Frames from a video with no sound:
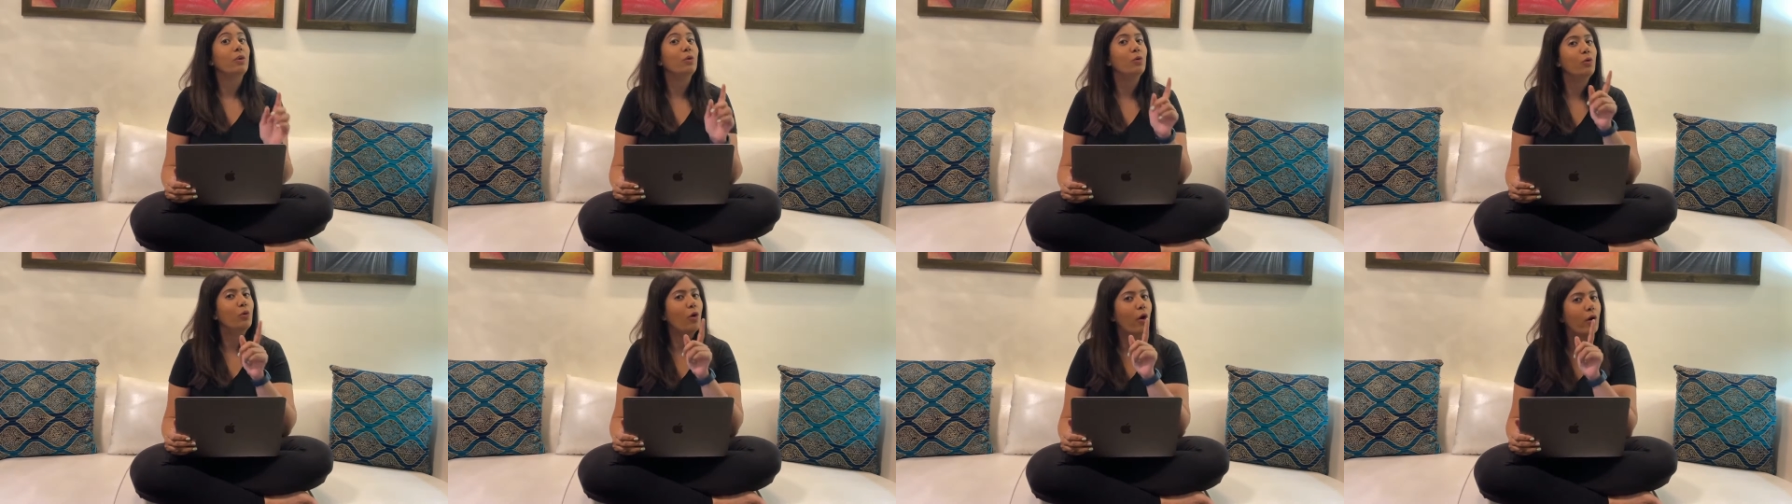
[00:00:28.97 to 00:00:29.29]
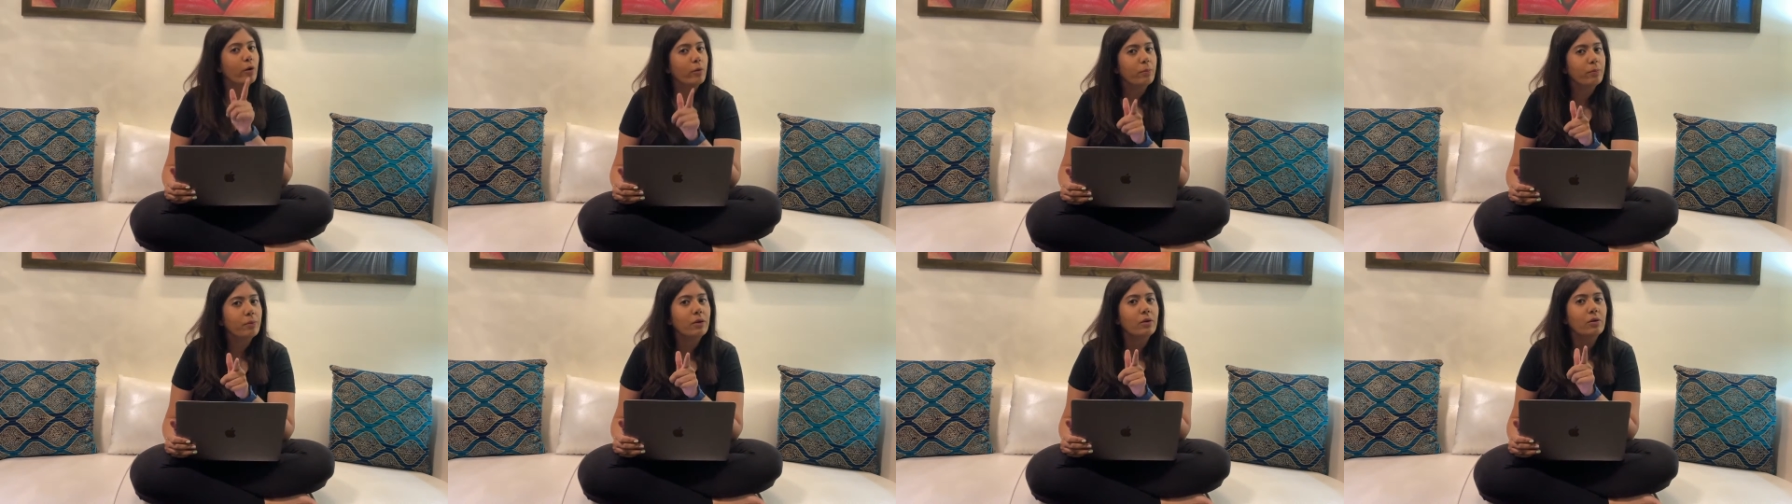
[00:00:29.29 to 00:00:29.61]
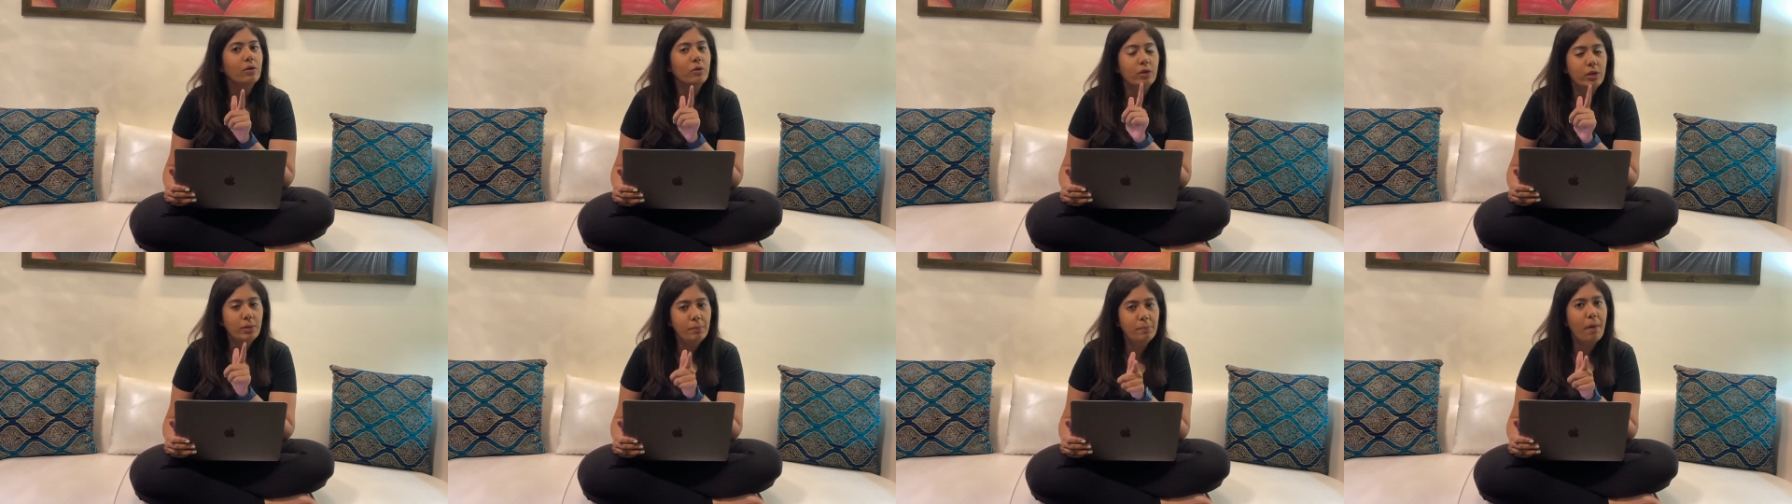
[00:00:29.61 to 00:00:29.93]
you gotta be a
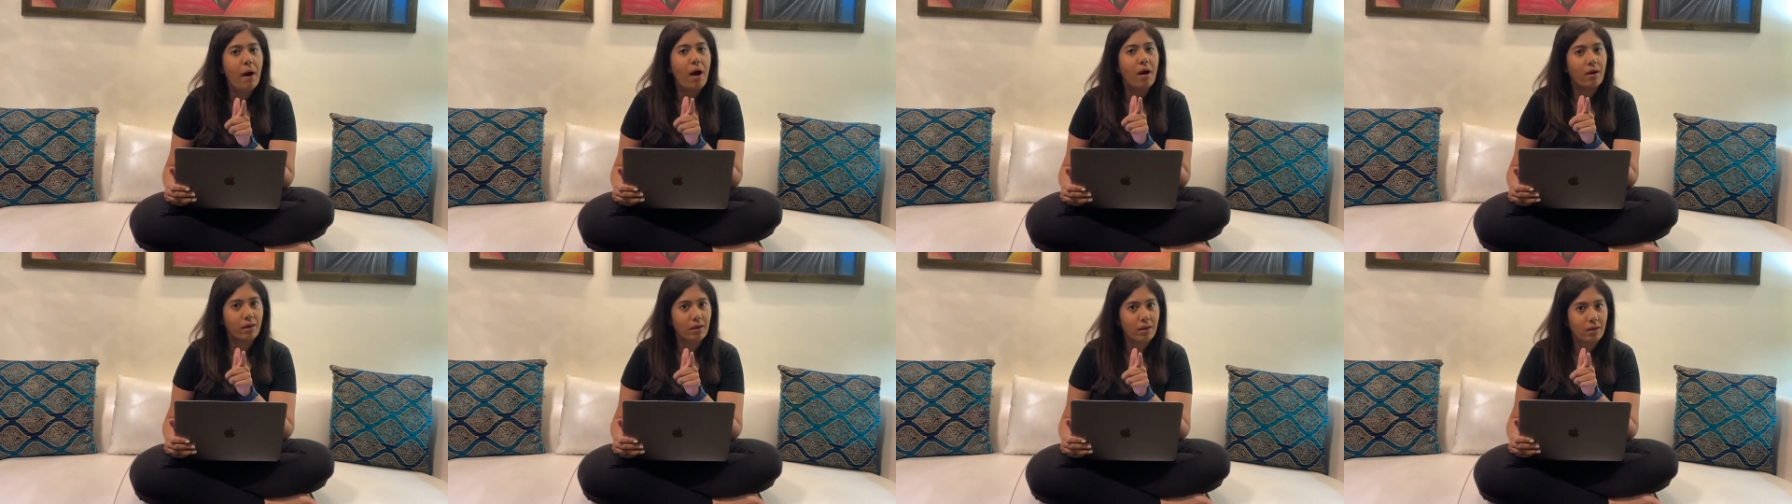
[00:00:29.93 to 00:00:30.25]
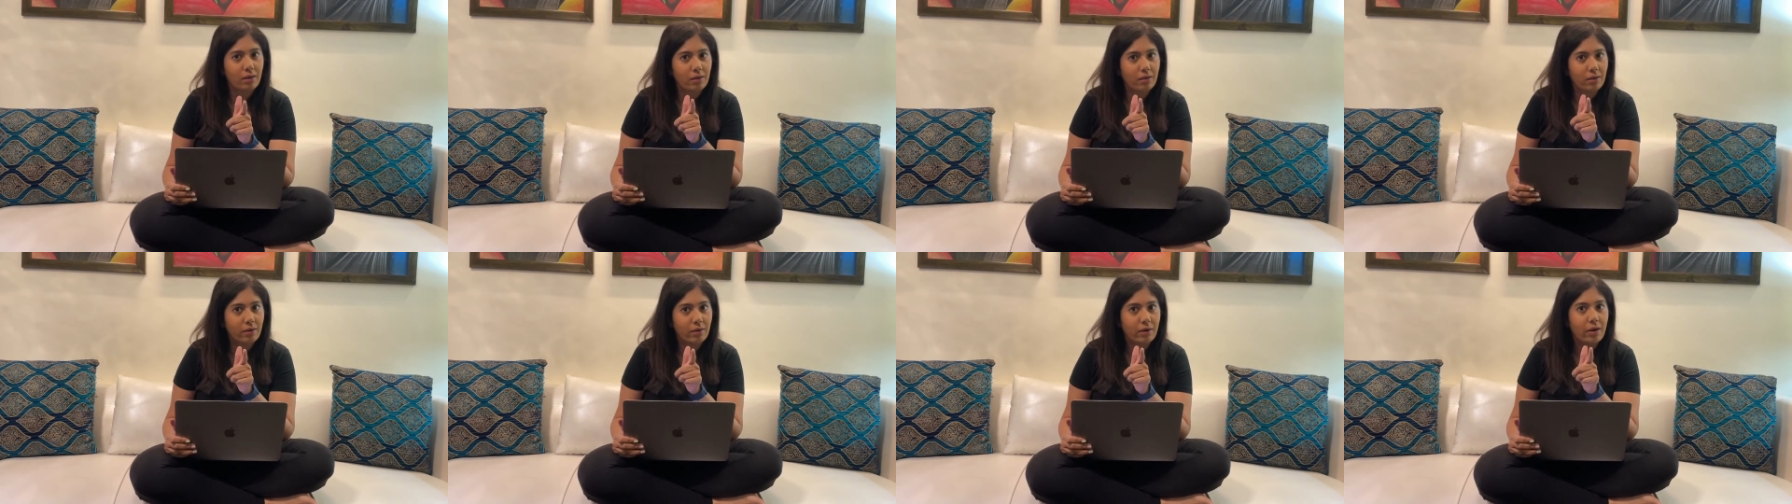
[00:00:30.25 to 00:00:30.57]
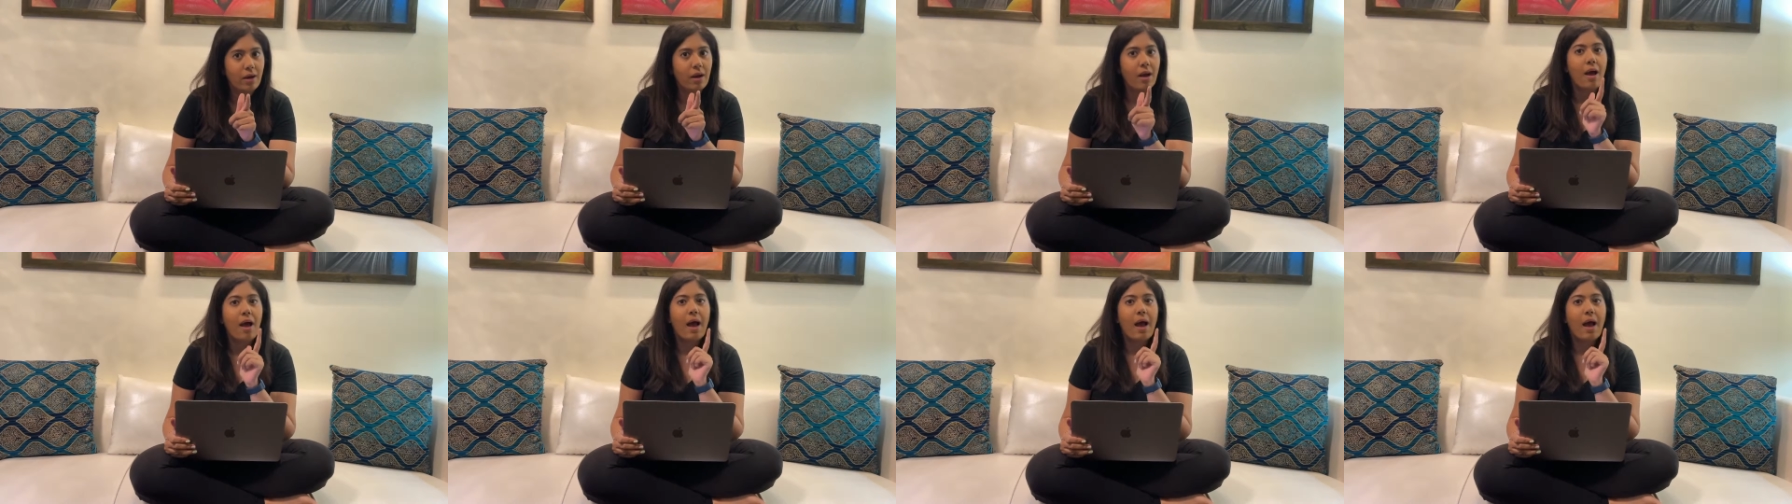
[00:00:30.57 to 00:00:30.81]
good bargainer.